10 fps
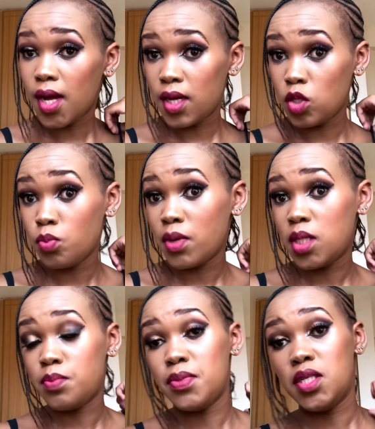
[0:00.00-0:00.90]
you
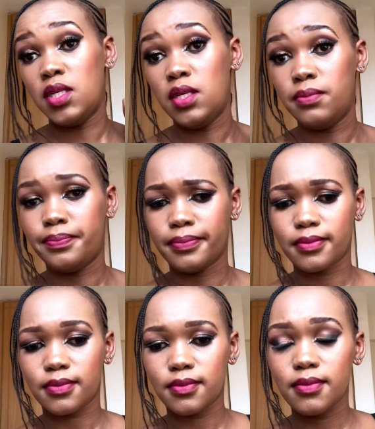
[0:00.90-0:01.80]
might be
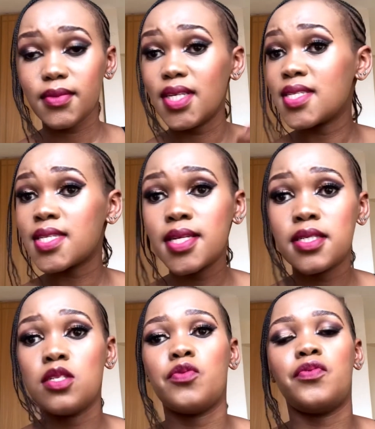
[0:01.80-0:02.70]
sent
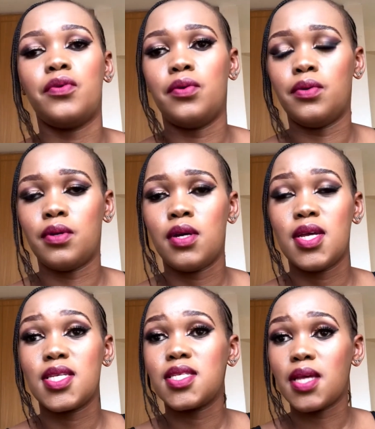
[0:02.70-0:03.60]
in for
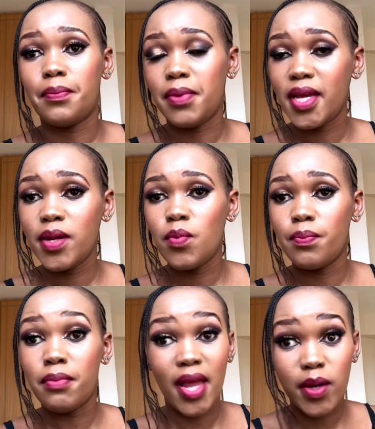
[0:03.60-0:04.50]
some blood
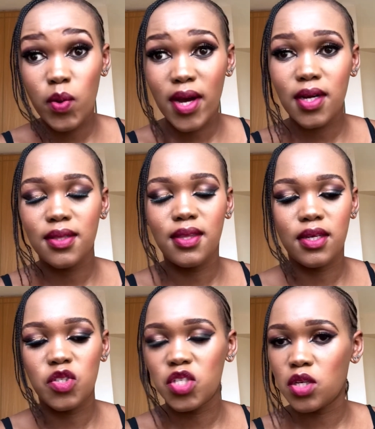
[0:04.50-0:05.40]
work.
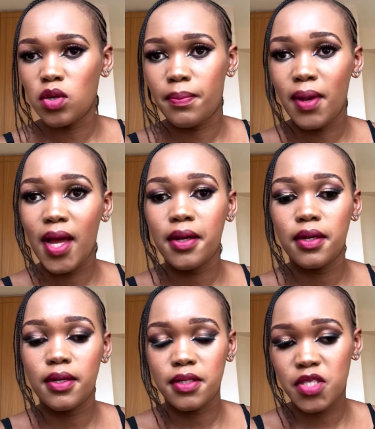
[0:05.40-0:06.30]
They check your blood.
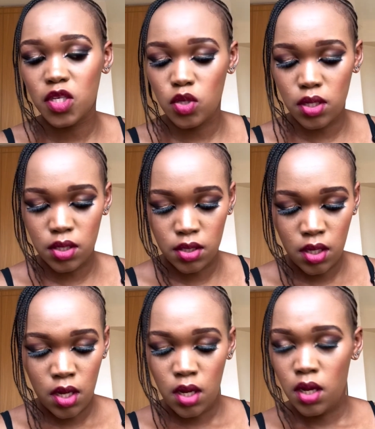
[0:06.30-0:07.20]
They check your
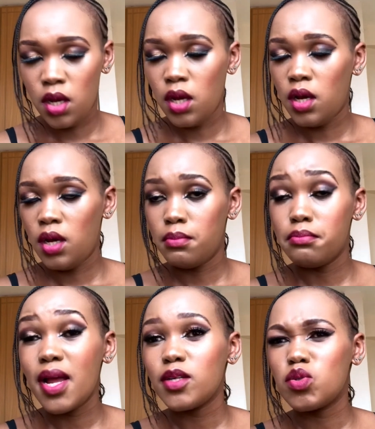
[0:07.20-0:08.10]

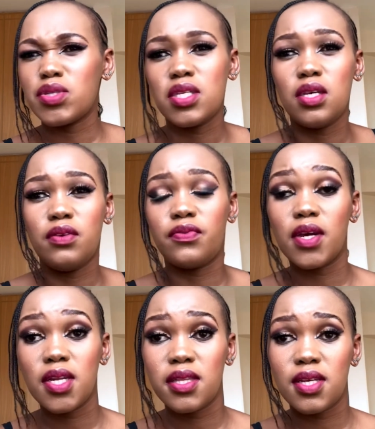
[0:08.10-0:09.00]
blood to see if
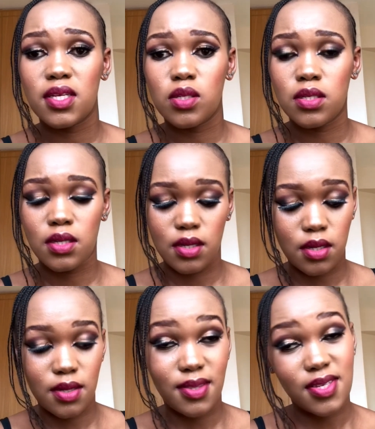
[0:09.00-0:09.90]
anything is,
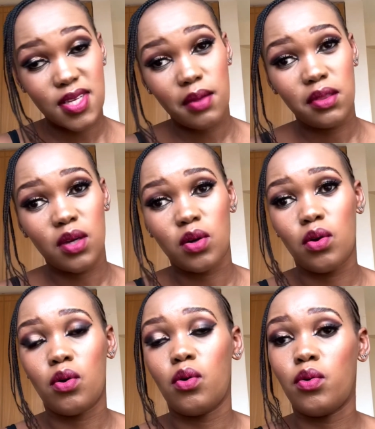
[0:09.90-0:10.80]
there's something
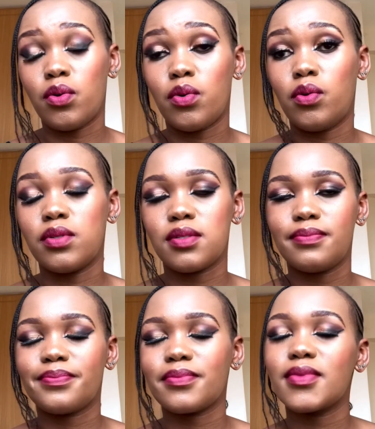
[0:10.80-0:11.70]
wrong or not.
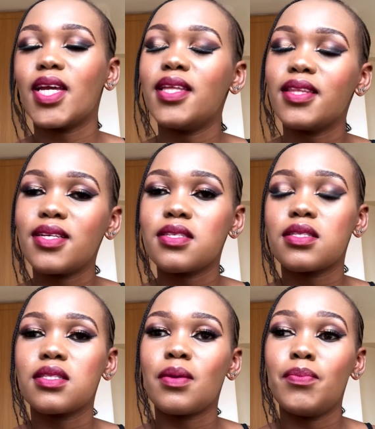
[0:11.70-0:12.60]
And that's
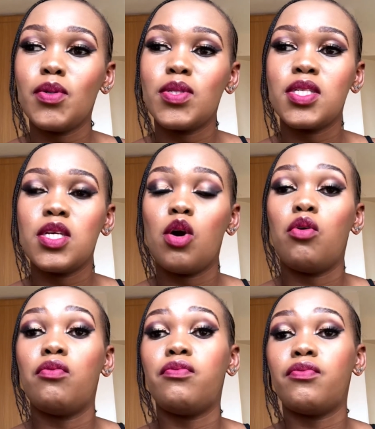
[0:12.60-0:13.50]
the beauty of